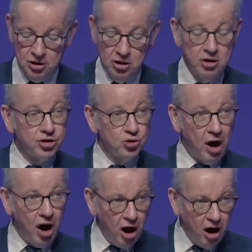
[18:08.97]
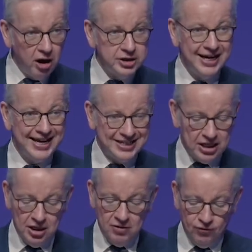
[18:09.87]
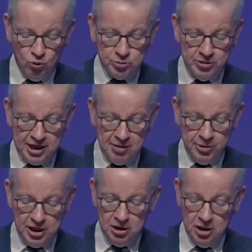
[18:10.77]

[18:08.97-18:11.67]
through a hard-hitting enforcement campaign